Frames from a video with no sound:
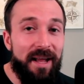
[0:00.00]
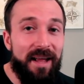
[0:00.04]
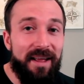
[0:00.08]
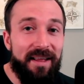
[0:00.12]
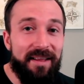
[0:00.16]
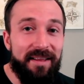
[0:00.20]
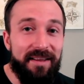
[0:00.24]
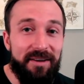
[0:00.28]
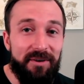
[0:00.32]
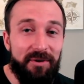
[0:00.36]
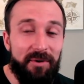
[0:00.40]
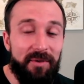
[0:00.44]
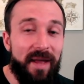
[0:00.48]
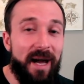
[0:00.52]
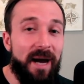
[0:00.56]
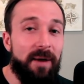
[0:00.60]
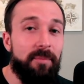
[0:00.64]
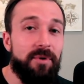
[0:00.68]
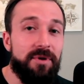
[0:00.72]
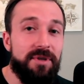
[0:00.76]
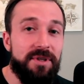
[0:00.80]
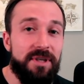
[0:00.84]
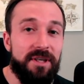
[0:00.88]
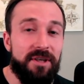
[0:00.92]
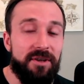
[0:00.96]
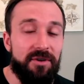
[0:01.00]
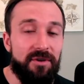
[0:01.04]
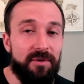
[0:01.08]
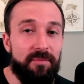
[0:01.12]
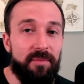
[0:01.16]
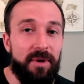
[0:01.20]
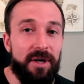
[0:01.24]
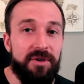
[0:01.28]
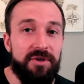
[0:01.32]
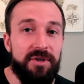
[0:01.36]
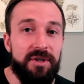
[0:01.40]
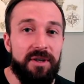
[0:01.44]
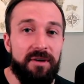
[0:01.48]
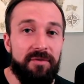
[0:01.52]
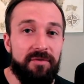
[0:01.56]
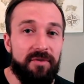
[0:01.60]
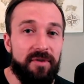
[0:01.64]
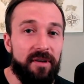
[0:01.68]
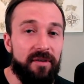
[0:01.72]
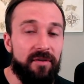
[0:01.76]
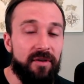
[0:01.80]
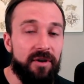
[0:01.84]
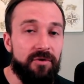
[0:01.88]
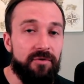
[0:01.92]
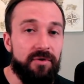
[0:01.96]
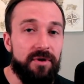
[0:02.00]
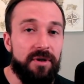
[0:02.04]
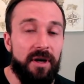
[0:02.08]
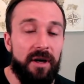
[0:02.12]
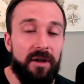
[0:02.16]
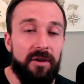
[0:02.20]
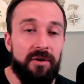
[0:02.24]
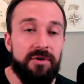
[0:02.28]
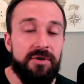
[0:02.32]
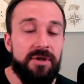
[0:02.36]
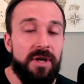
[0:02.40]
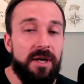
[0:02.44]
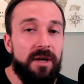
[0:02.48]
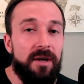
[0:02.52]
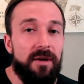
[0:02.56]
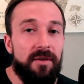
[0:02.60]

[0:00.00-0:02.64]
that particular budget of $600.